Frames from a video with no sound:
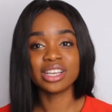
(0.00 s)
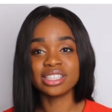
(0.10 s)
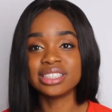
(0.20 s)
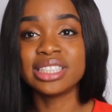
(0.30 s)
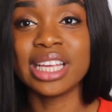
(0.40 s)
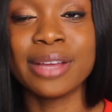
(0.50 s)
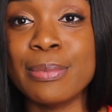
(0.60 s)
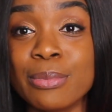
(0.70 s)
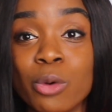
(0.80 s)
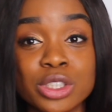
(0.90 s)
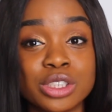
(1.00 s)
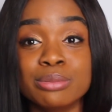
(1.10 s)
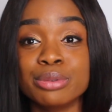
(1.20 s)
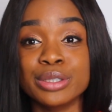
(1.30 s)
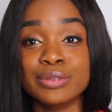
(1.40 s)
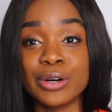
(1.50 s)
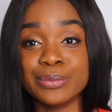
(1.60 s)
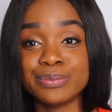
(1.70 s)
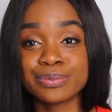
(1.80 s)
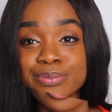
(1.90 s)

can see what to improve on.